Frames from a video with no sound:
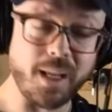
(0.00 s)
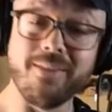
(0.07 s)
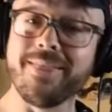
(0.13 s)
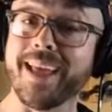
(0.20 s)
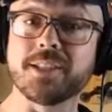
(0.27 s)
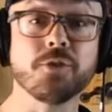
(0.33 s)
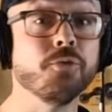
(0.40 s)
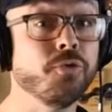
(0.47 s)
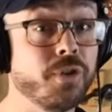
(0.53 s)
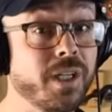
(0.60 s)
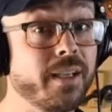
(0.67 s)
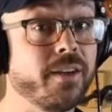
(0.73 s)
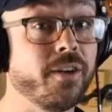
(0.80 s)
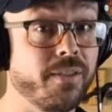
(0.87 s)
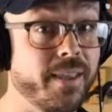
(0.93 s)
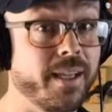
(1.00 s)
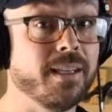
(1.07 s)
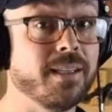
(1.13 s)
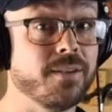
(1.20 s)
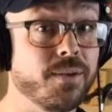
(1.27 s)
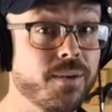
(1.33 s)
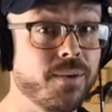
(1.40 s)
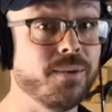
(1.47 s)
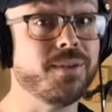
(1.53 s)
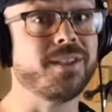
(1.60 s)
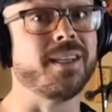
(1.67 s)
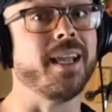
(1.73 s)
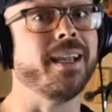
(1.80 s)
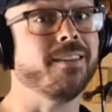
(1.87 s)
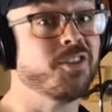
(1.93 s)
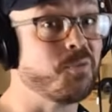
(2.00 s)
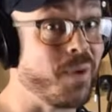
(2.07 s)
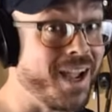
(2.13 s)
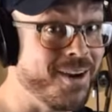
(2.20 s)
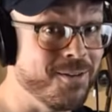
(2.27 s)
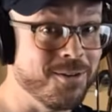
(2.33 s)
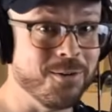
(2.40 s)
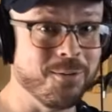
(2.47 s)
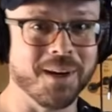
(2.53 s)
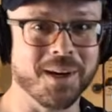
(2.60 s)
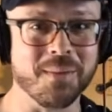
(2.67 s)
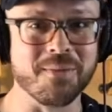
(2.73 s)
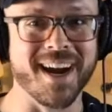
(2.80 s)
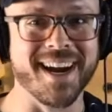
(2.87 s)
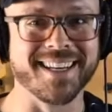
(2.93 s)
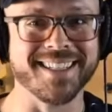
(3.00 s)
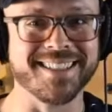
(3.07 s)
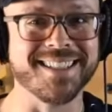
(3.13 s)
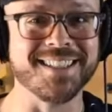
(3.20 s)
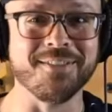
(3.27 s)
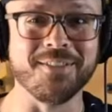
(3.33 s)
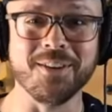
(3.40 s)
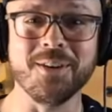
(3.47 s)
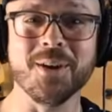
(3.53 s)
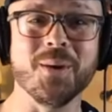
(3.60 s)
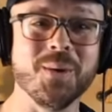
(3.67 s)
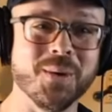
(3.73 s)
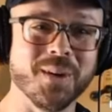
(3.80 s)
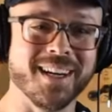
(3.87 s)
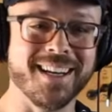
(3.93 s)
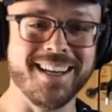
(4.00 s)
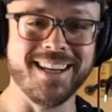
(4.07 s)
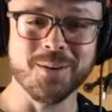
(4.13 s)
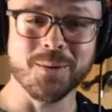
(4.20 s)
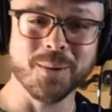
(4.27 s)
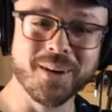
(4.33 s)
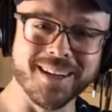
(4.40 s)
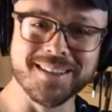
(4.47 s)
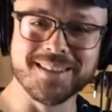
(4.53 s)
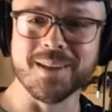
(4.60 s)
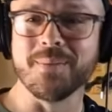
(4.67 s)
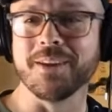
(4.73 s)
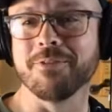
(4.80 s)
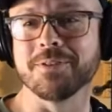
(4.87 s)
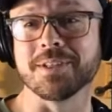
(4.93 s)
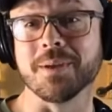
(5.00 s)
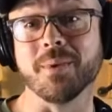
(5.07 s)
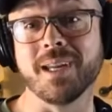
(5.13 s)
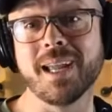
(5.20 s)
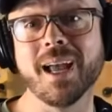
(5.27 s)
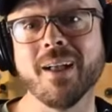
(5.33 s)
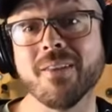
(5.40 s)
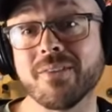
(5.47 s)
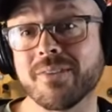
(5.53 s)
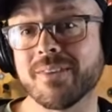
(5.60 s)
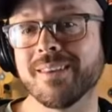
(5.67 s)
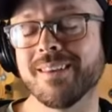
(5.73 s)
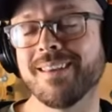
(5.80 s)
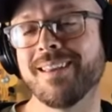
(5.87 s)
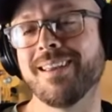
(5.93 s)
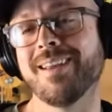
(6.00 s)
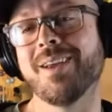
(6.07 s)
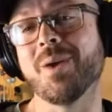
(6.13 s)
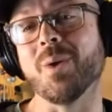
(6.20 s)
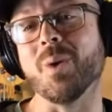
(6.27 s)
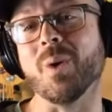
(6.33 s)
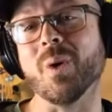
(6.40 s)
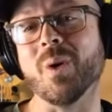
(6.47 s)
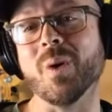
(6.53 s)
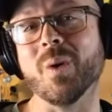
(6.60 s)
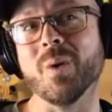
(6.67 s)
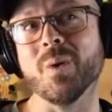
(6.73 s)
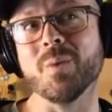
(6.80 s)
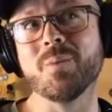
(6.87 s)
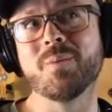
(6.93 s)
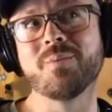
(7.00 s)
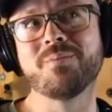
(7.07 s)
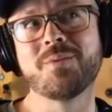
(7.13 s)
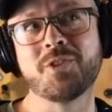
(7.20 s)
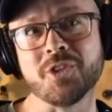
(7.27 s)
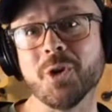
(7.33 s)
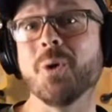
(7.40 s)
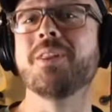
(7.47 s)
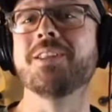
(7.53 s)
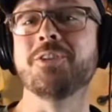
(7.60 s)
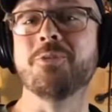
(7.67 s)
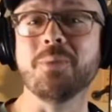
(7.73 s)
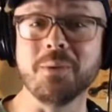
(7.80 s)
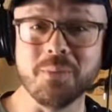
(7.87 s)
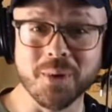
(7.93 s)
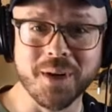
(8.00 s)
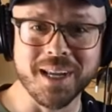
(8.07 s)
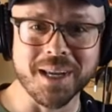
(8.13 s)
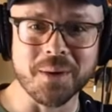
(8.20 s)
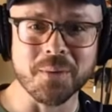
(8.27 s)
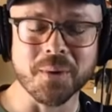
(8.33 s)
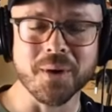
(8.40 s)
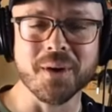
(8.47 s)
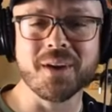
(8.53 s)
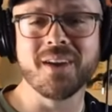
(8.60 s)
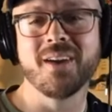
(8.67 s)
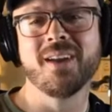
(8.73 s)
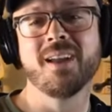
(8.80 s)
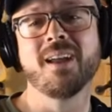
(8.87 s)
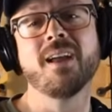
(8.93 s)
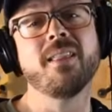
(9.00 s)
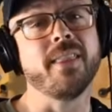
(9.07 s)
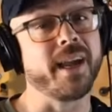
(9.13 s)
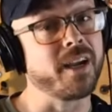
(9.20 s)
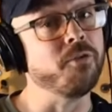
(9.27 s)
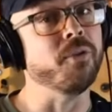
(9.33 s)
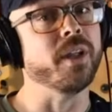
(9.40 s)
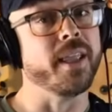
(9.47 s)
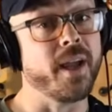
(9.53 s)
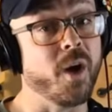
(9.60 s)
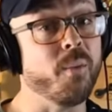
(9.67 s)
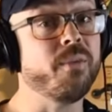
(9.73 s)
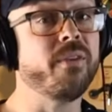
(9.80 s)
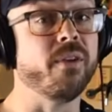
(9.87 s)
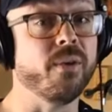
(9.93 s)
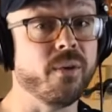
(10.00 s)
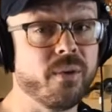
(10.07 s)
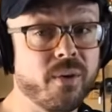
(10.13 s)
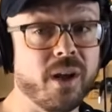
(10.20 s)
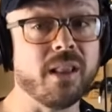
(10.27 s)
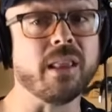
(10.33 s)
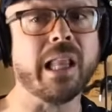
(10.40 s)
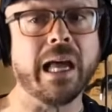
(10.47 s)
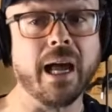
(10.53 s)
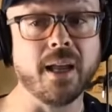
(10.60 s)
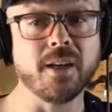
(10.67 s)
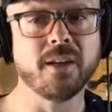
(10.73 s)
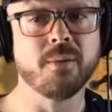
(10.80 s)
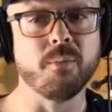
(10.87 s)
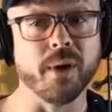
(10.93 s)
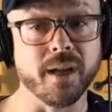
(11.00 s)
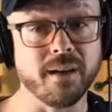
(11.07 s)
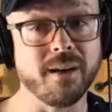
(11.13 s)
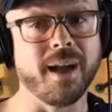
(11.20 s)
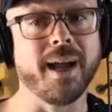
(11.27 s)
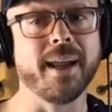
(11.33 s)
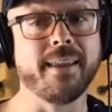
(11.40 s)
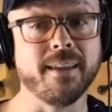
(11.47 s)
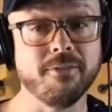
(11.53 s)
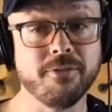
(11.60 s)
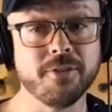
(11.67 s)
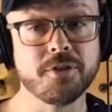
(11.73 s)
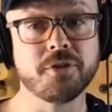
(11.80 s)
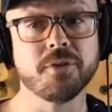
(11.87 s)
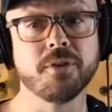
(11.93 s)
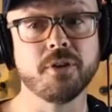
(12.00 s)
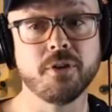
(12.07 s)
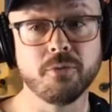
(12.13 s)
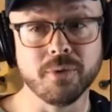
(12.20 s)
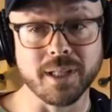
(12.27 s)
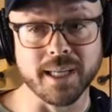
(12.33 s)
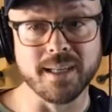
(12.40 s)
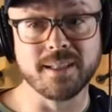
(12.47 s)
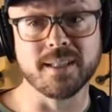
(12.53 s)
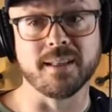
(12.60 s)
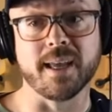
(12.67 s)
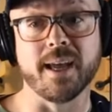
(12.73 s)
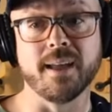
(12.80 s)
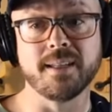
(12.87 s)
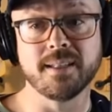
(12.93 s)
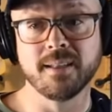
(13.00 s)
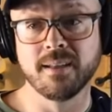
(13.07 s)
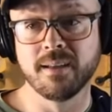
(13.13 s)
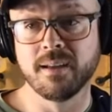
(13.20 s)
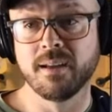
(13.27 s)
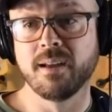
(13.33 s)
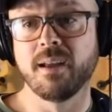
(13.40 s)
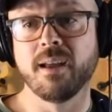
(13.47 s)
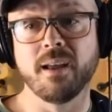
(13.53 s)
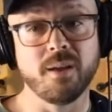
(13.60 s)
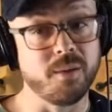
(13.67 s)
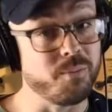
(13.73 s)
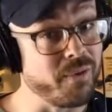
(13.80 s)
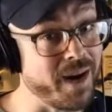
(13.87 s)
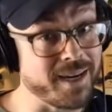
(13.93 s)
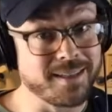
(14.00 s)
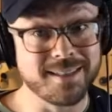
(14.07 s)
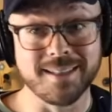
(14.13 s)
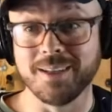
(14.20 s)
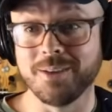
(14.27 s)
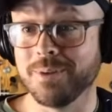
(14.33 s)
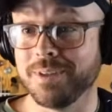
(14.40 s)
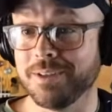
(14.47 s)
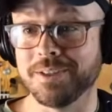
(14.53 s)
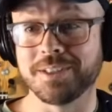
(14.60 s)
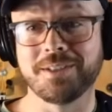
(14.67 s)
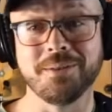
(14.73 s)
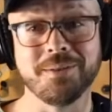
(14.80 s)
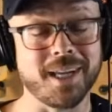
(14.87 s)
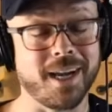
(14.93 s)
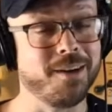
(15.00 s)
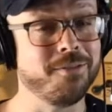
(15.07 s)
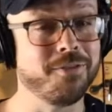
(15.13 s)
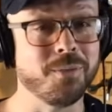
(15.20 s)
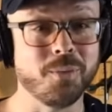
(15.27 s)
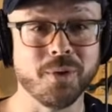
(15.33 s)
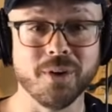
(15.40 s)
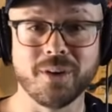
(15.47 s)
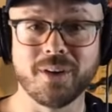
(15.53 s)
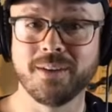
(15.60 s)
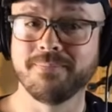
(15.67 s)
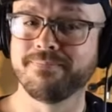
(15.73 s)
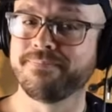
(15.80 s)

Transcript: that's a really good thing to stay inspired to want to practice. Because if you know you're going to need to work on something for somebody else, or show that you've been putting in work, that can really help too, a lot. But I can for sure relate to that. And practicing when you're just too tired from work,